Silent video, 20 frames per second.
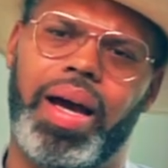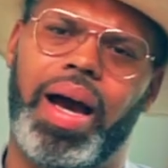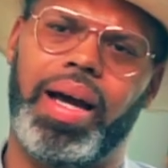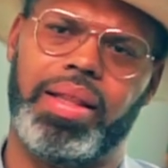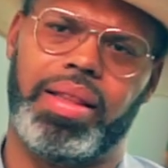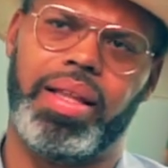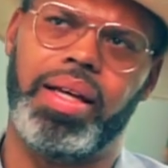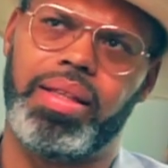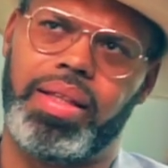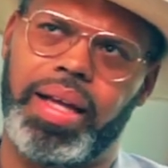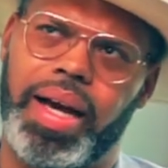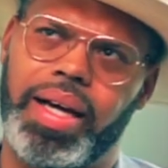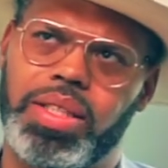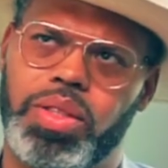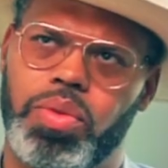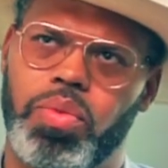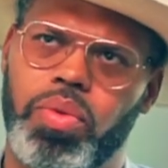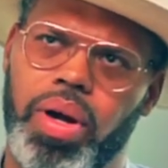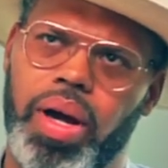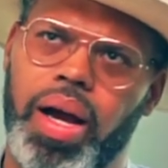I think
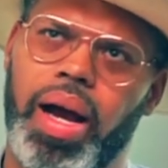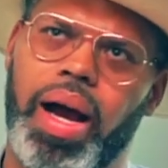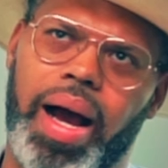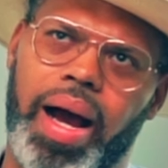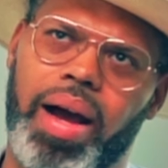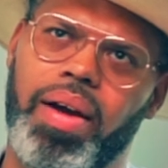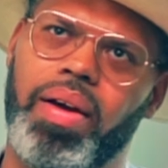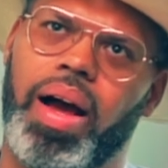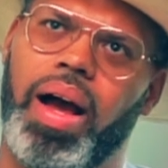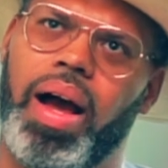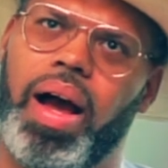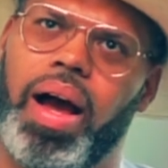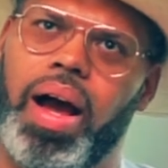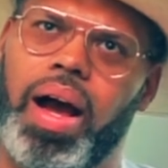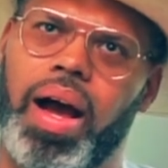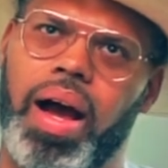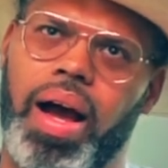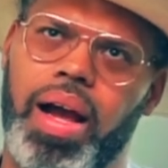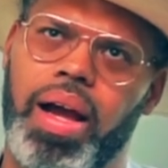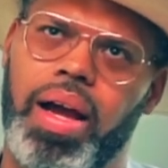that's where
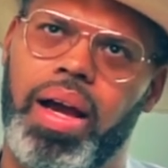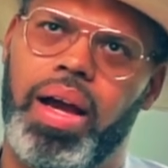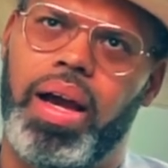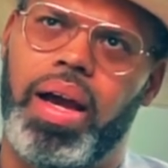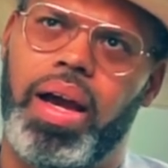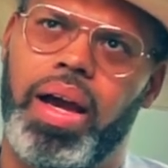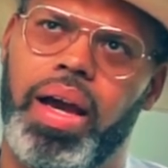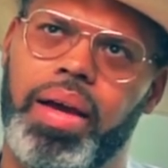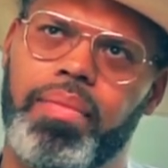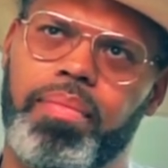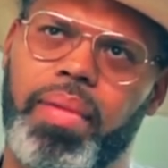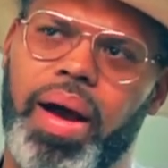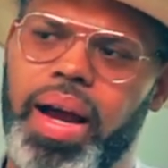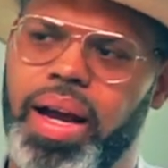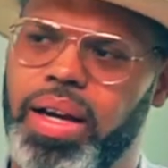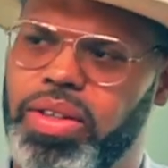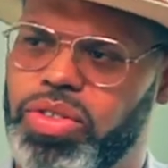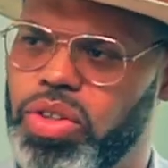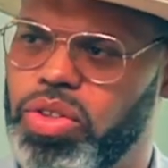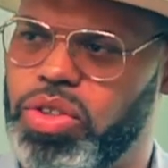in my
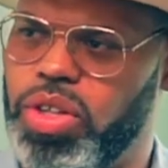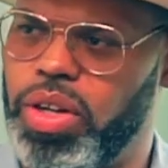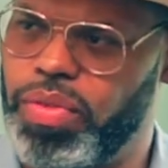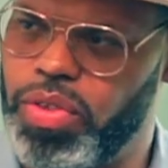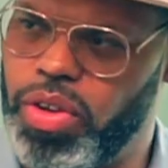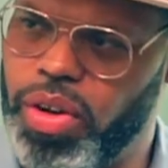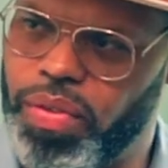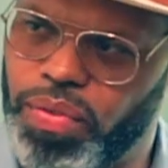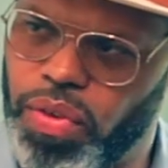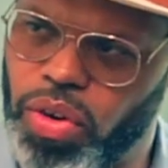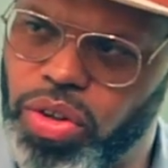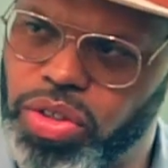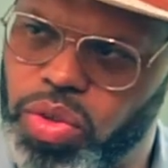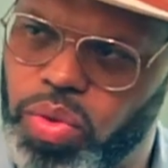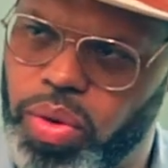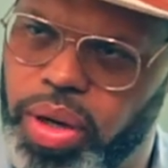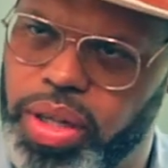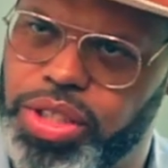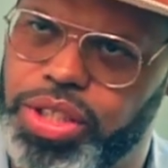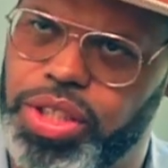answer to your first
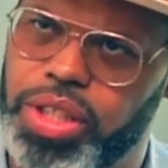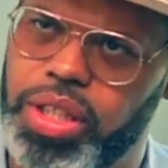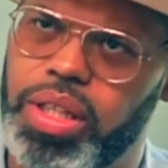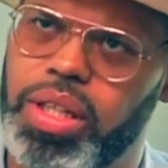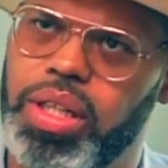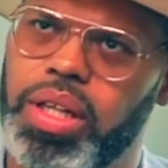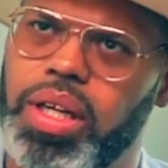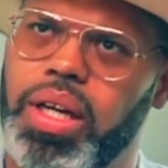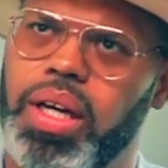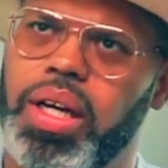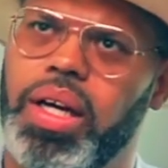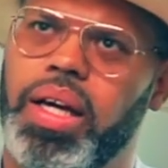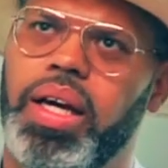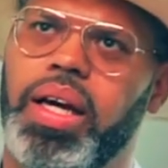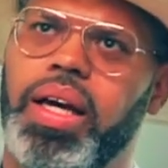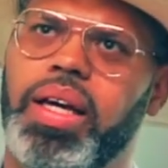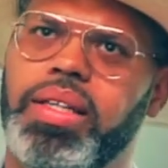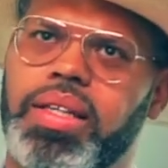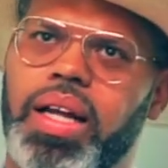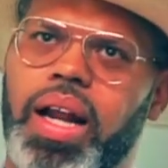question,
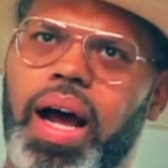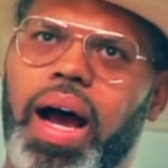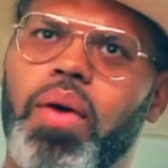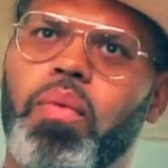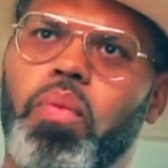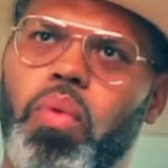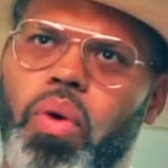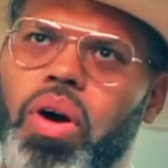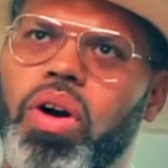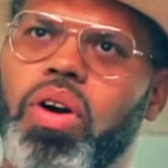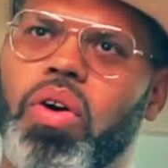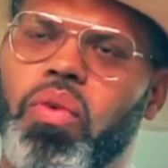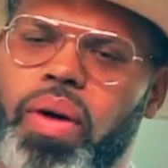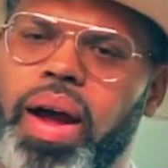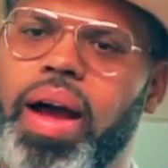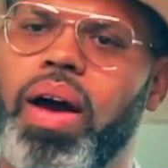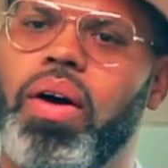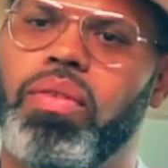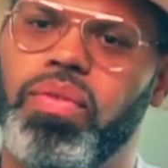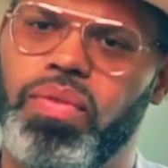is that I walk
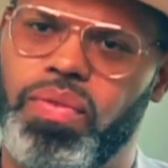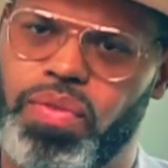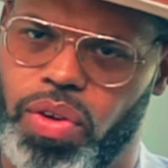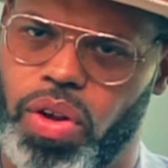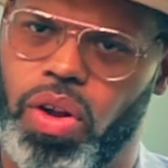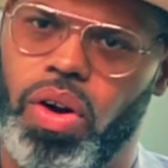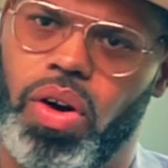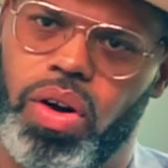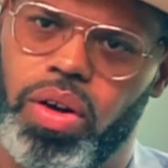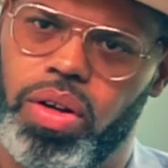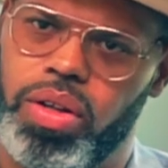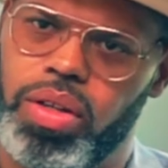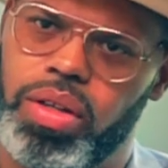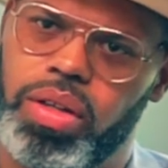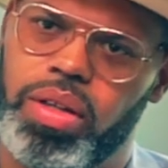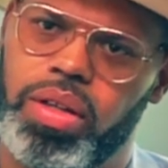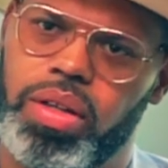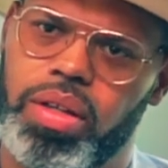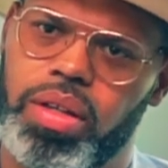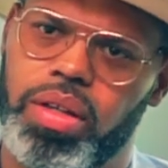around flawed.
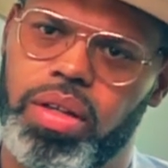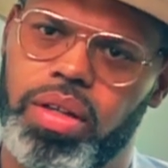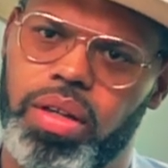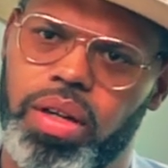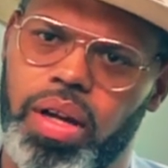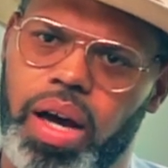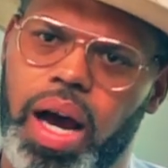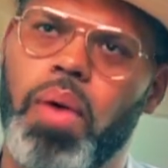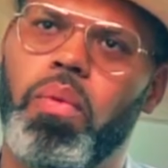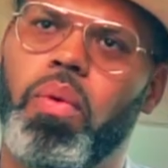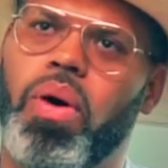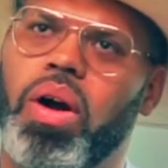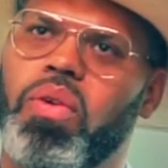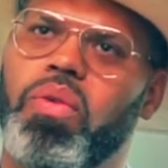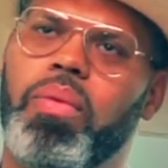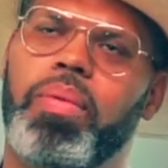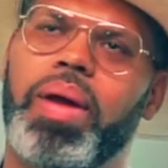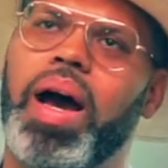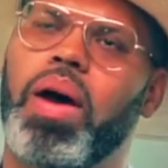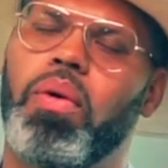I
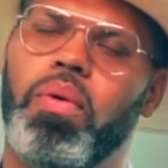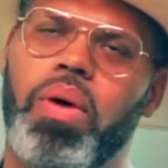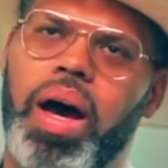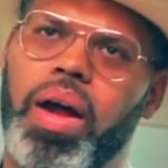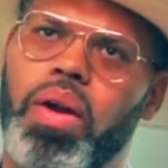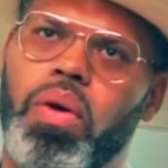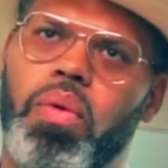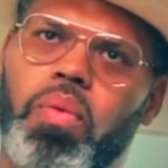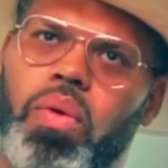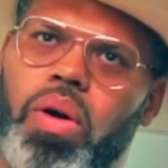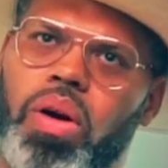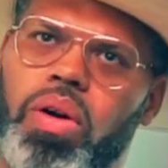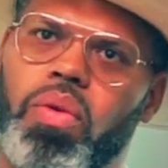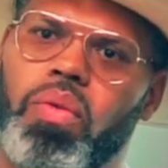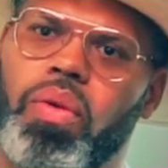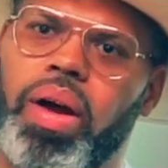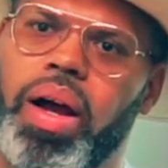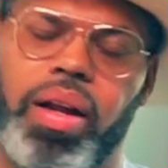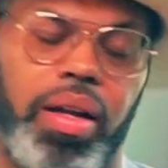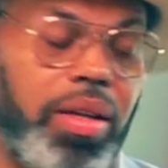don't walk
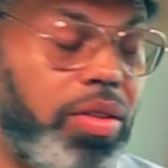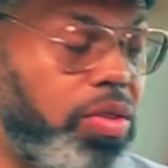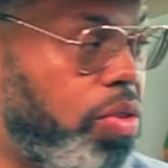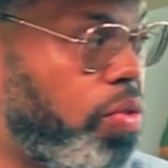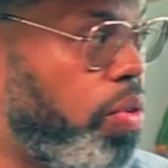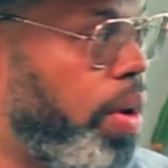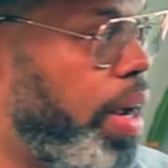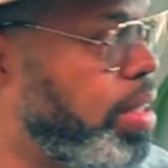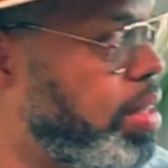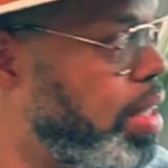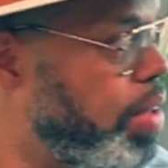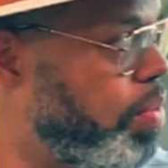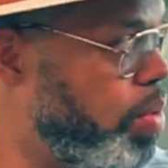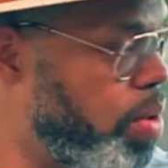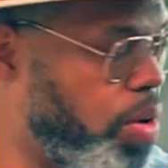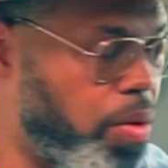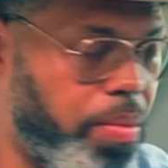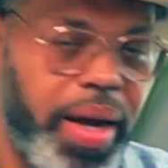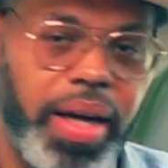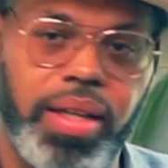around crazy. Even
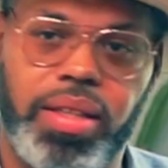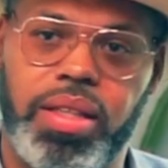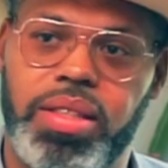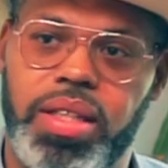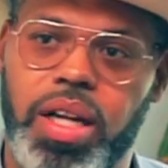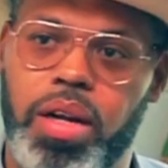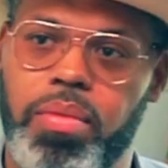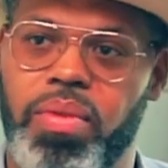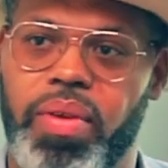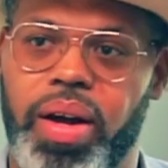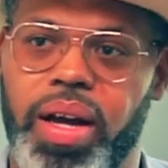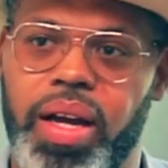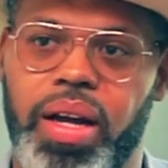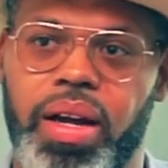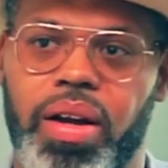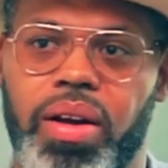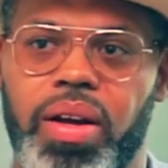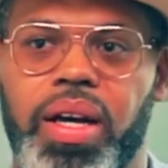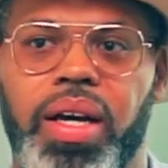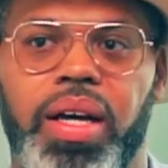go back to the gentleman right
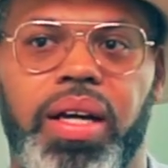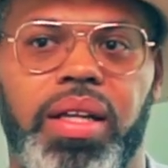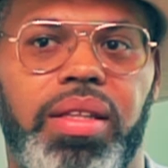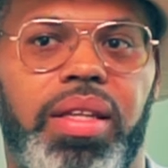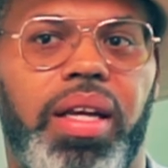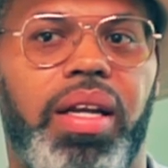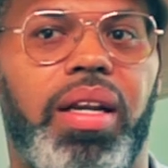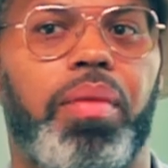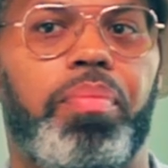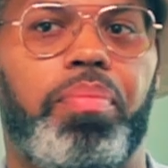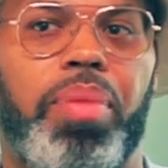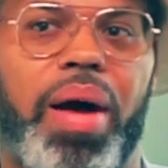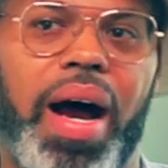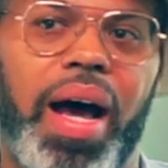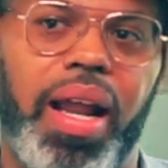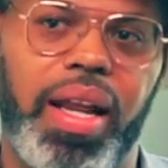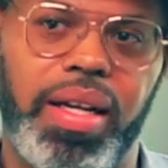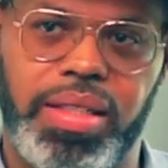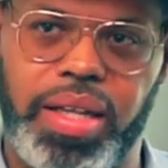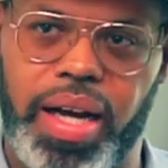here, didn't
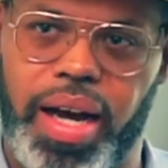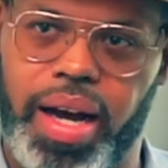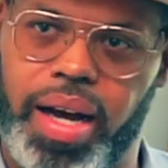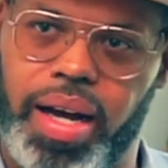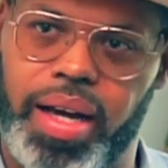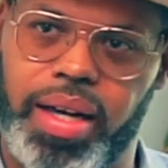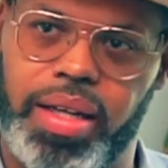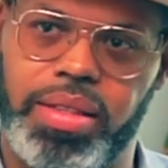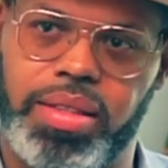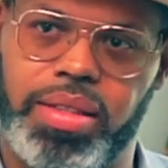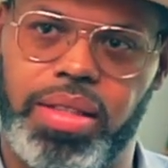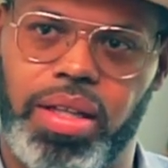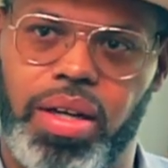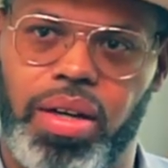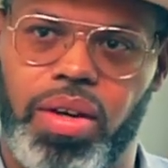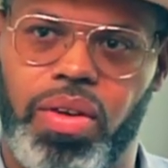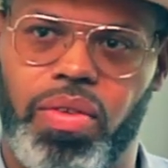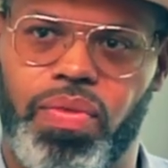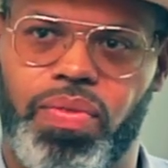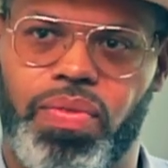apologize
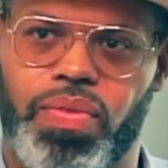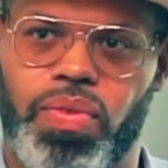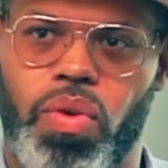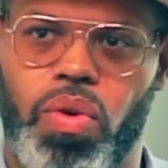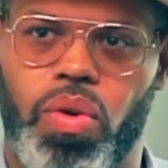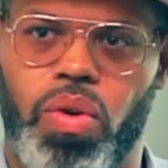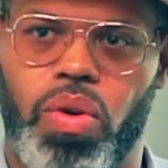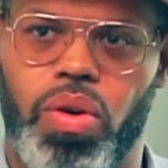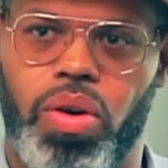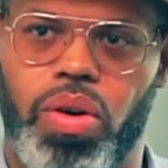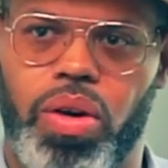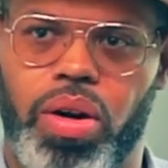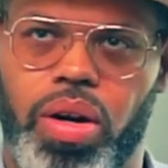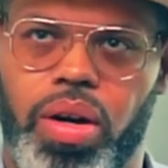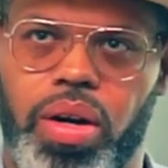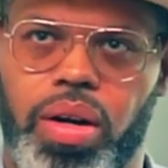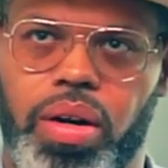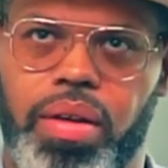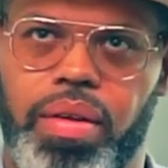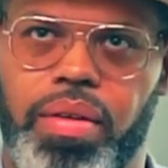
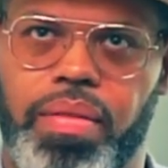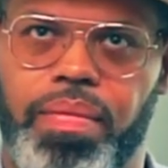for.